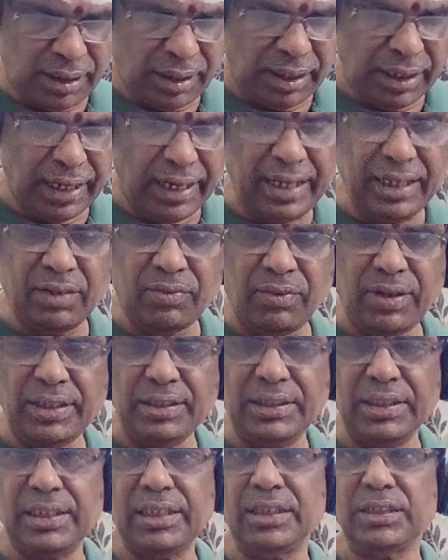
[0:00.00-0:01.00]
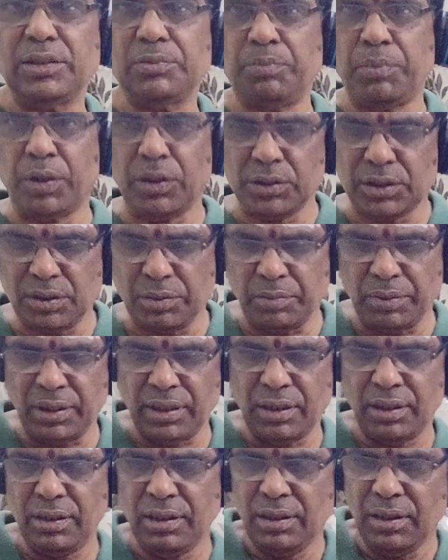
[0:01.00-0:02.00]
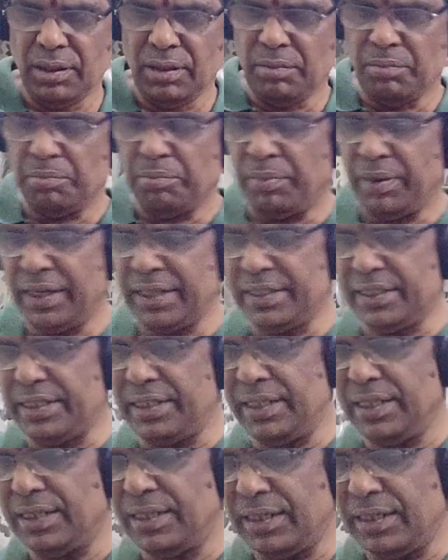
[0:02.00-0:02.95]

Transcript: Likewise, it is possible, but